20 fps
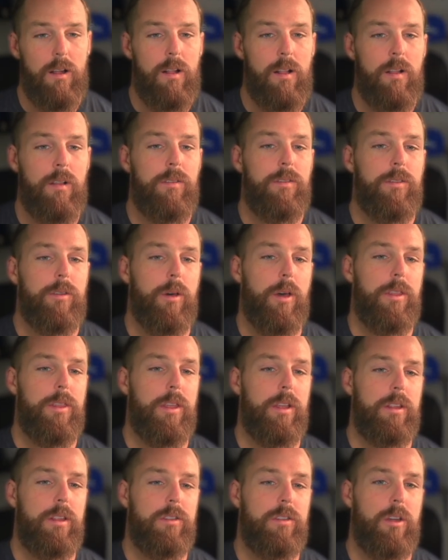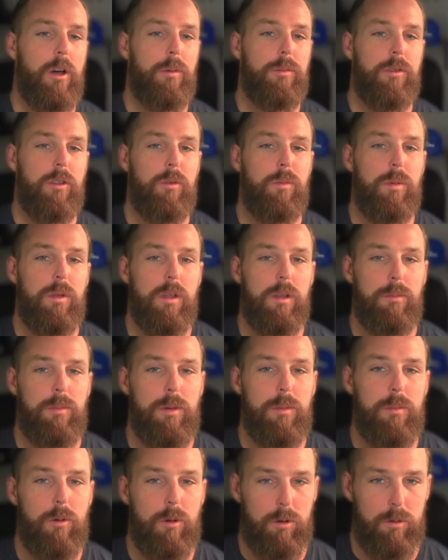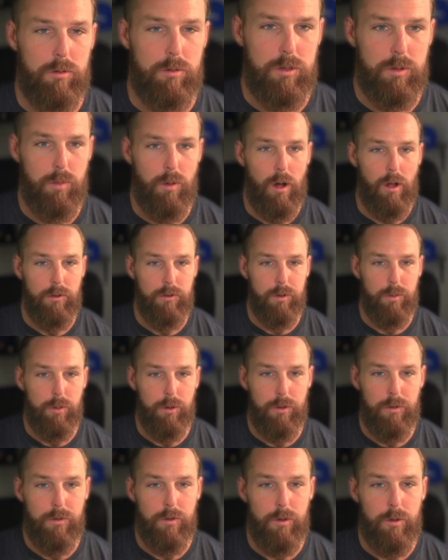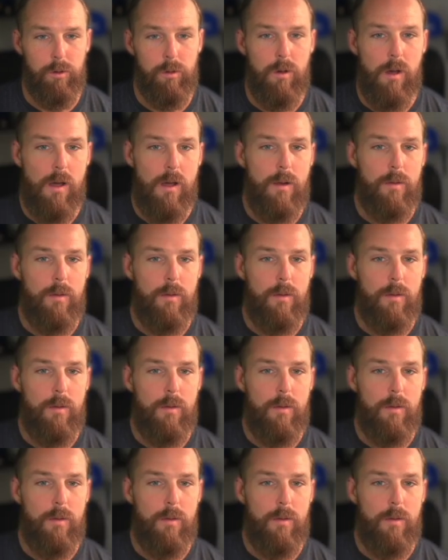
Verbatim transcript: So I think this helps us be a bit more responsible too,